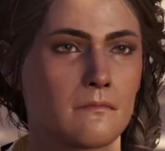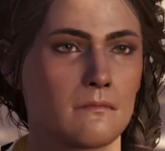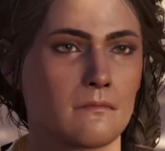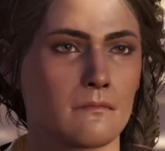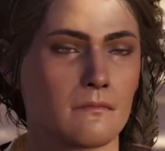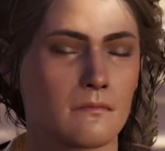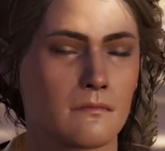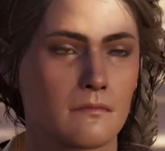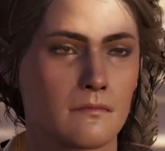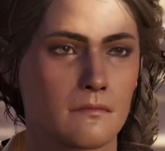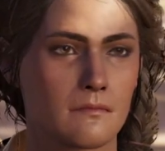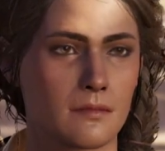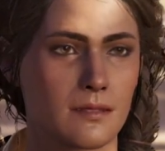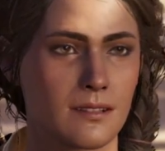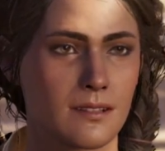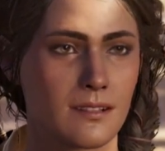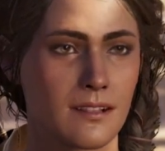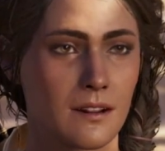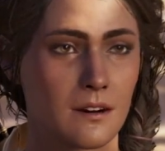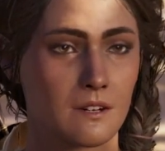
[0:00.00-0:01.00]
Just save the
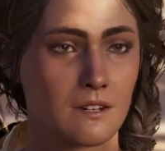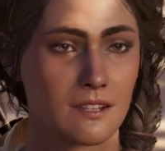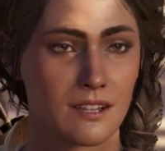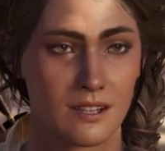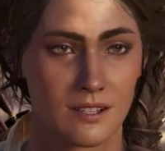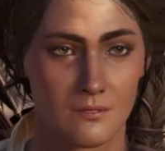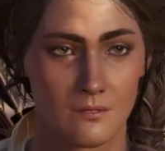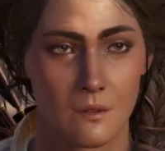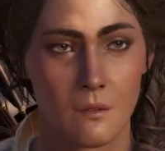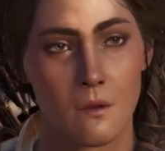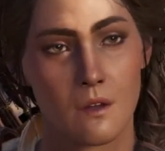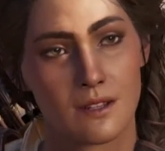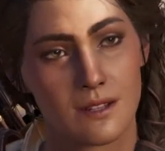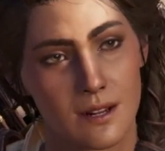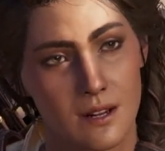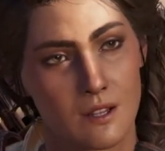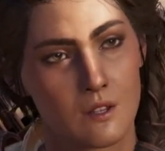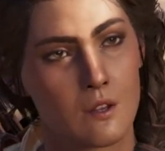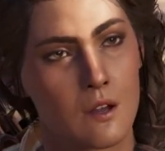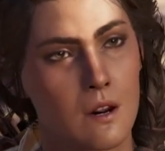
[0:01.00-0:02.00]
dude. Otarzis
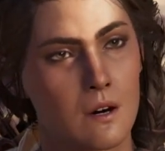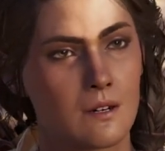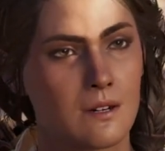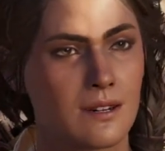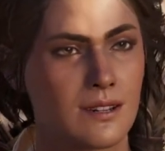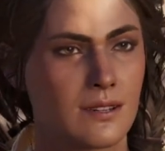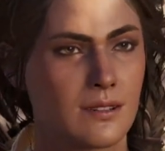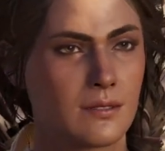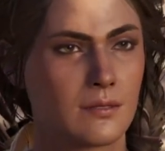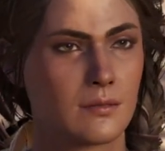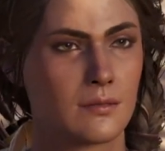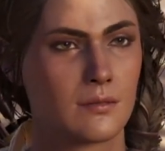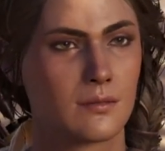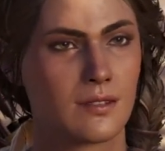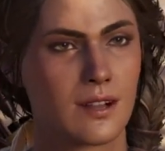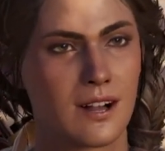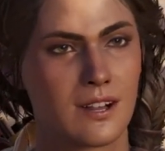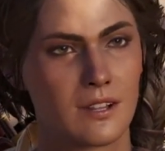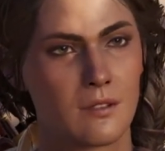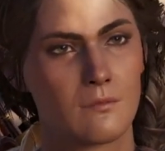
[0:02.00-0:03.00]
promised a reward.
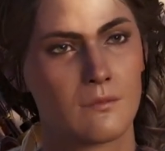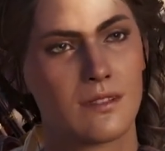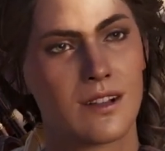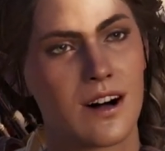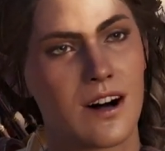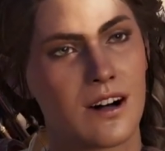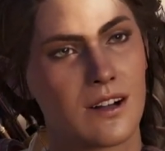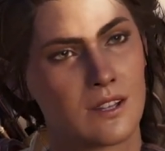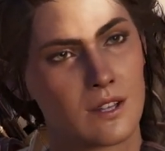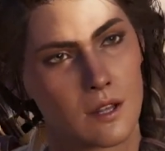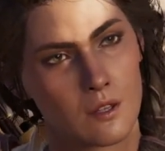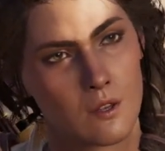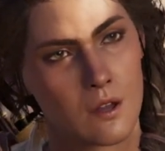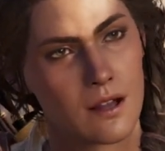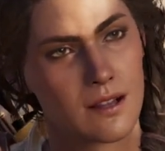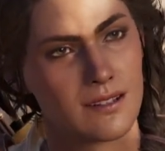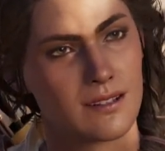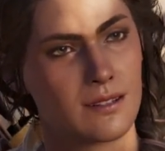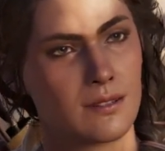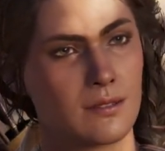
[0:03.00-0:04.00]
A substantial
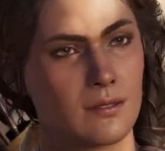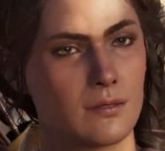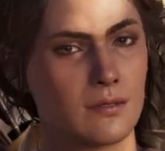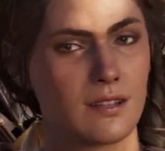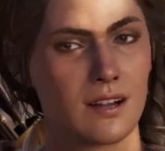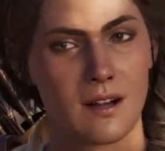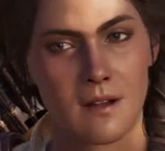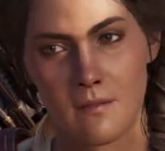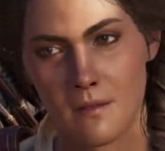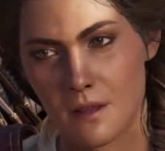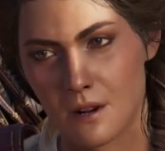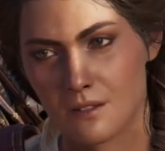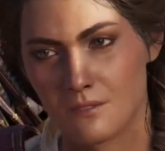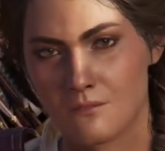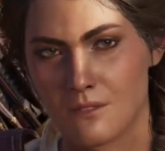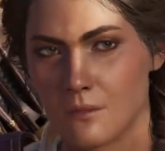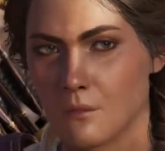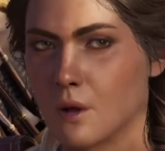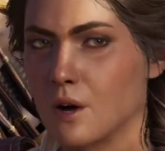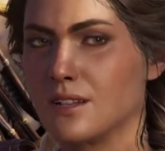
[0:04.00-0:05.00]
one, if I
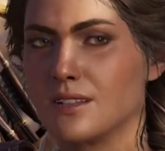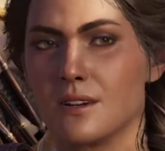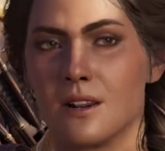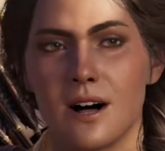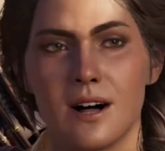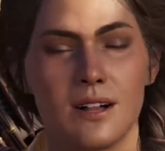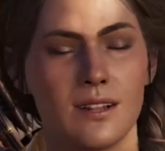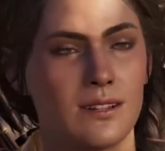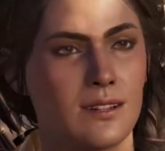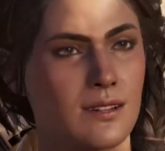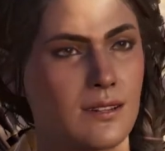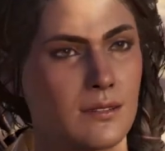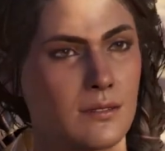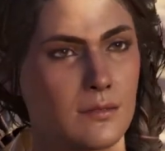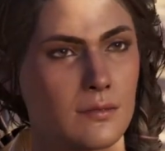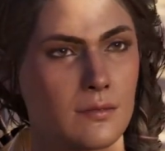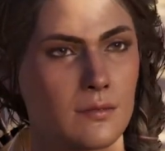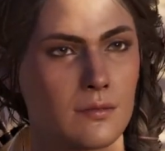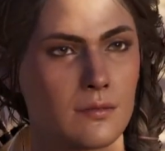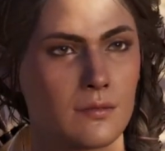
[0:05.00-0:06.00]
remember it right.
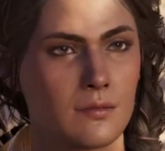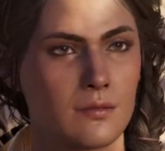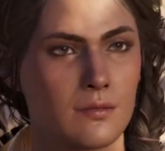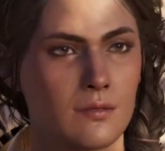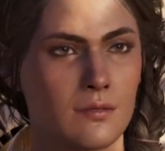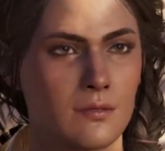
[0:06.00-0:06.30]
Pay her